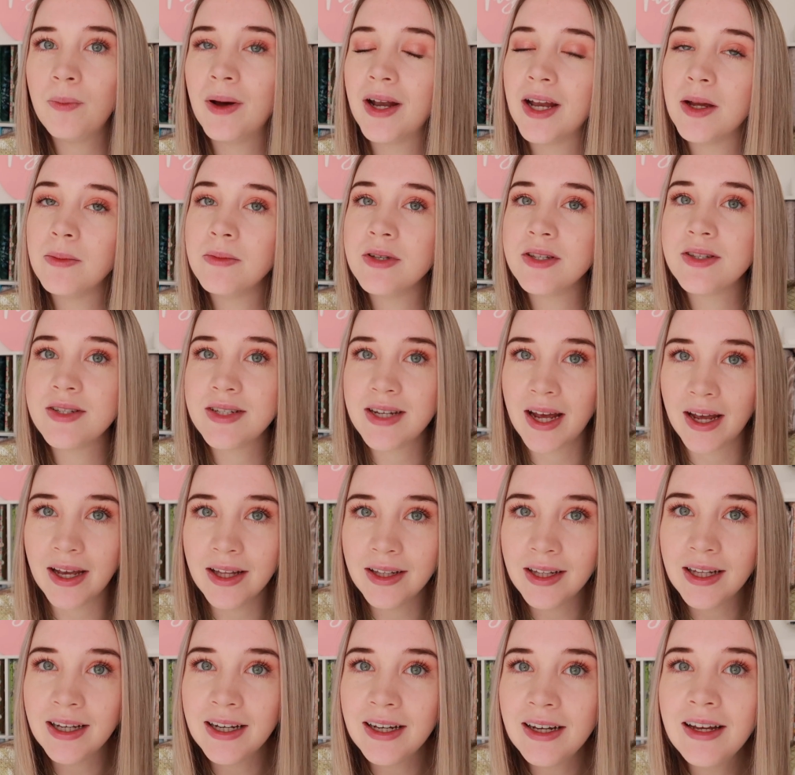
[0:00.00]
my name is
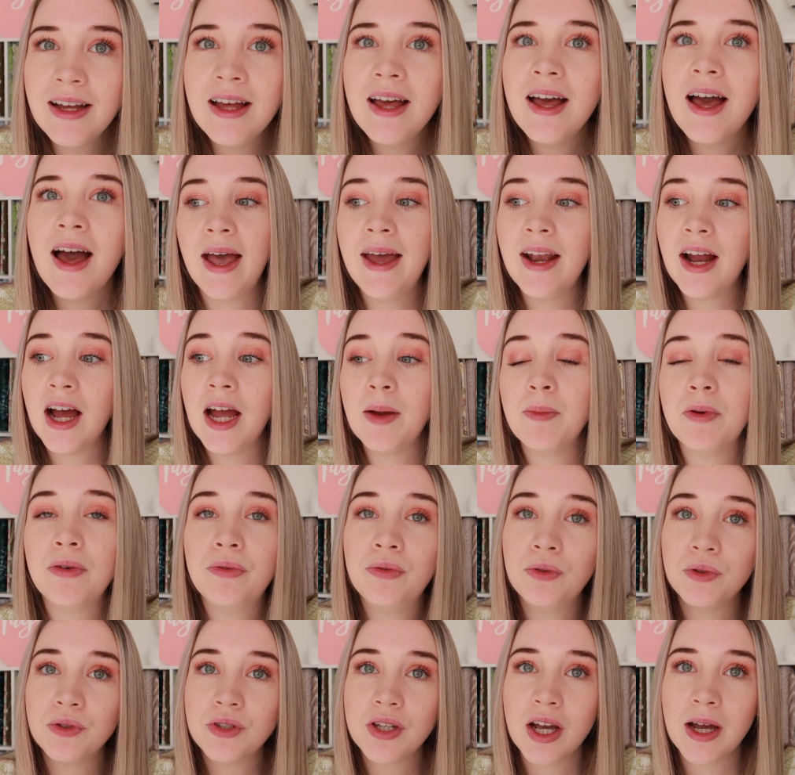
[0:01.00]
Taylor and I'm a
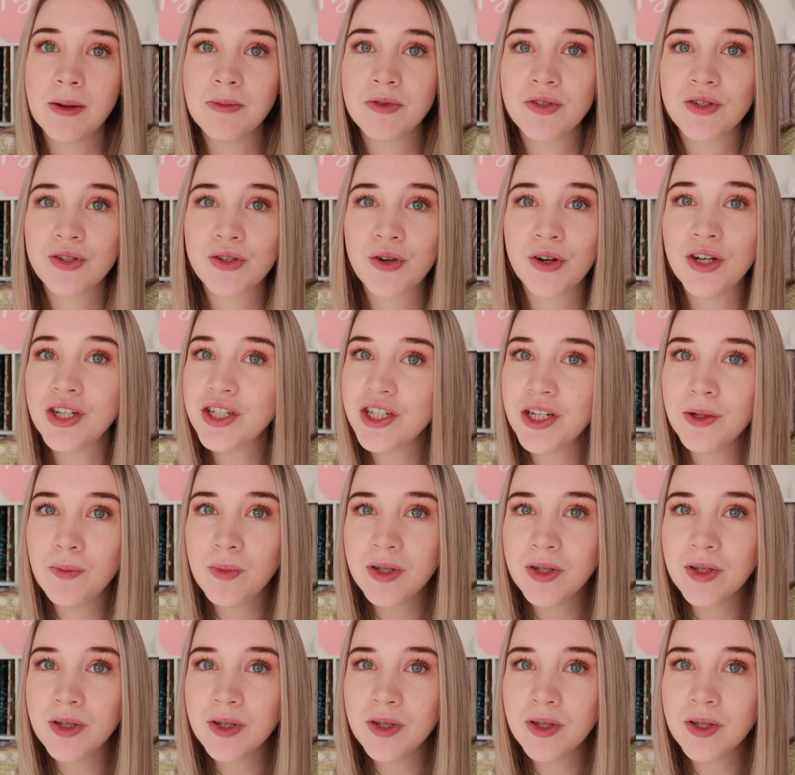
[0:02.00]
full-time scrunchie